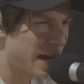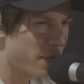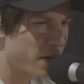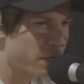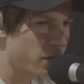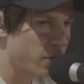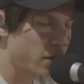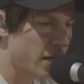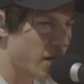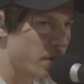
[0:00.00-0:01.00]
filled in with a
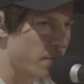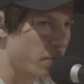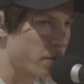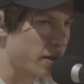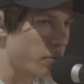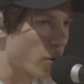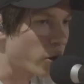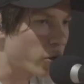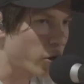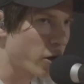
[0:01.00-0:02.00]
lot of people, but then Bart
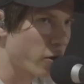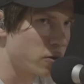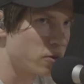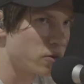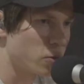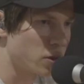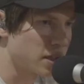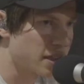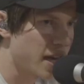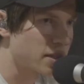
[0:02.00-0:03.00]
Crow was the
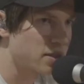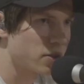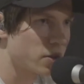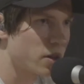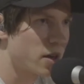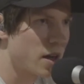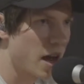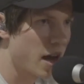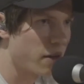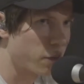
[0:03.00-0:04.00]
next
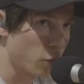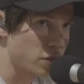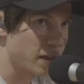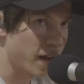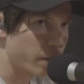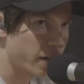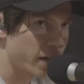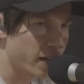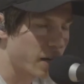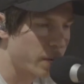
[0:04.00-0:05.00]
full-time gig, and
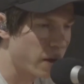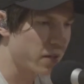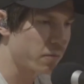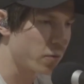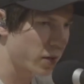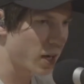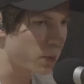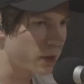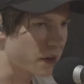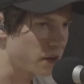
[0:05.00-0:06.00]
I played with him for a couple
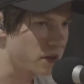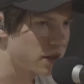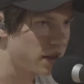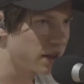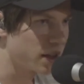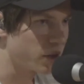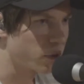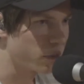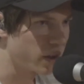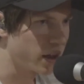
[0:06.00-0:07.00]
years. And then from
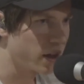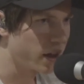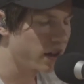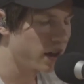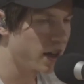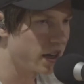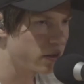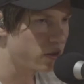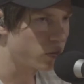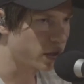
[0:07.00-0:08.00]
then on,
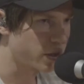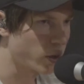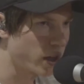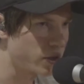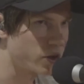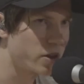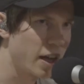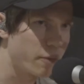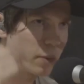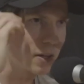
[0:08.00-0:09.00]
went to Granger, and I've
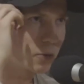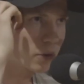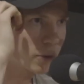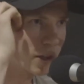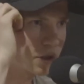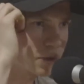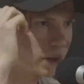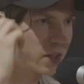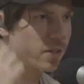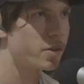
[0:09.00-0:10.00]
been with Granger
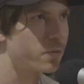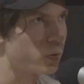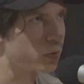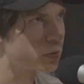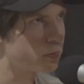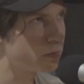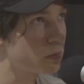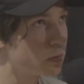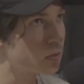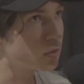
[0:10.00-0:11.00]
Smith for
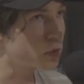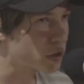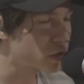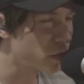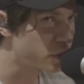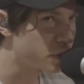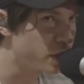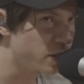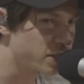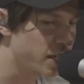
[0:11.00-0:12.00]
just over 2
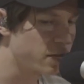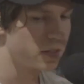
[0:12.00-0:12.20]
years now.